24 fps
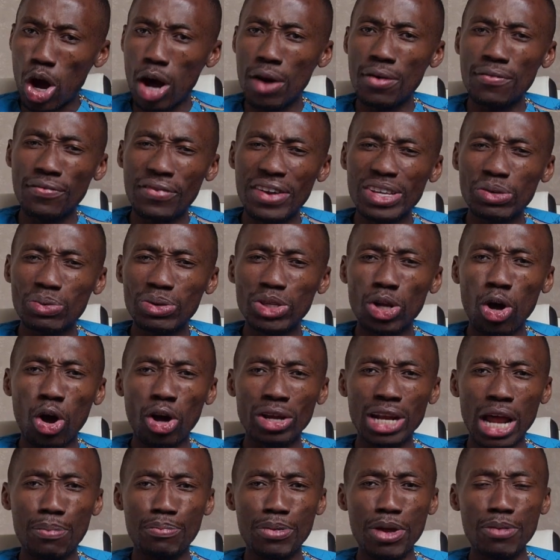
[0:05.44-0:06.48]
conflict with
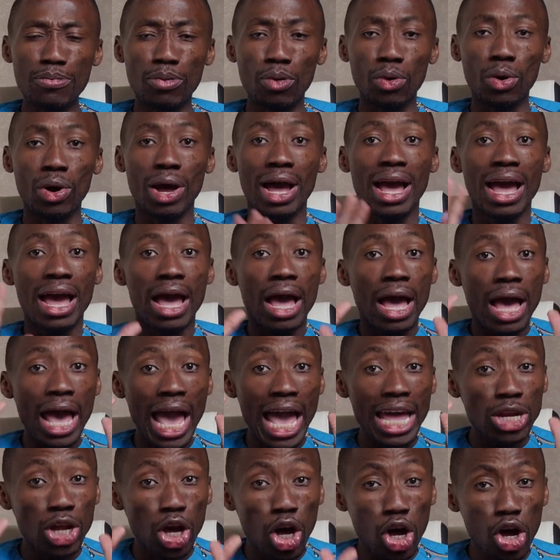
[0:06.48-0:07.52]
other people
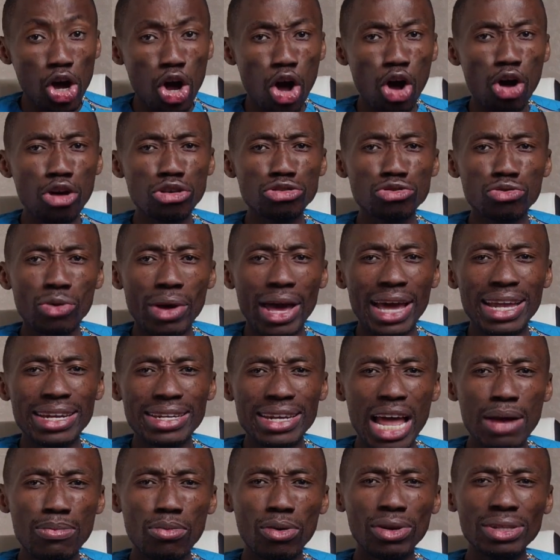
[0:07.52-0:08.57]
and also
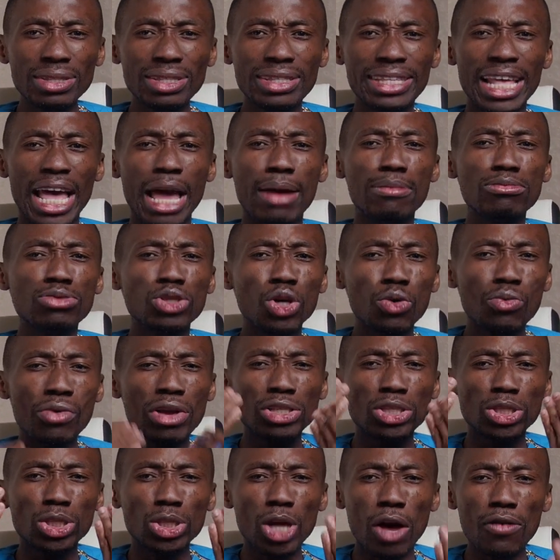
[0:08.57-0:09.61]
enables them to
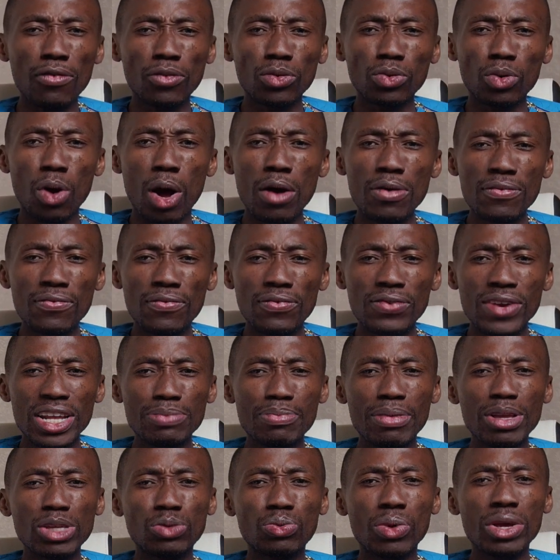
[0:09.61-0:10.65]
resolve conflict
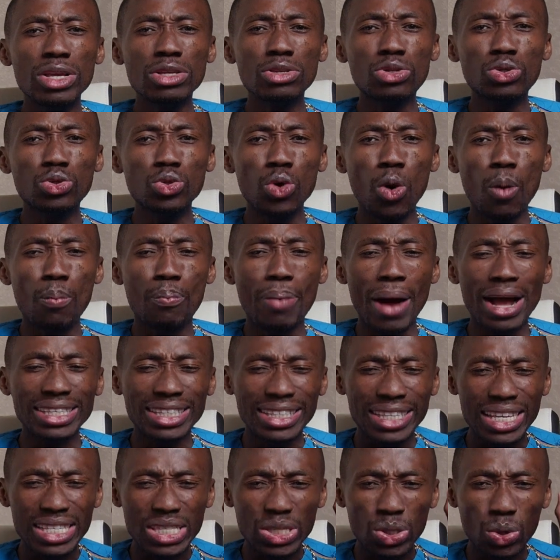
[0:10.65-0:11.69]
between two
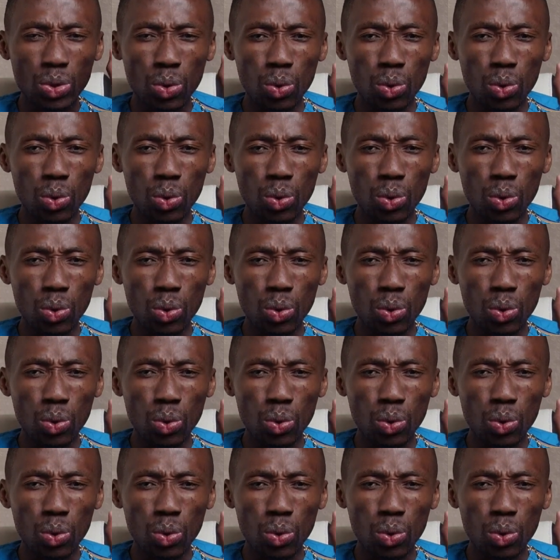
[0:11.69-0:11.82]
parties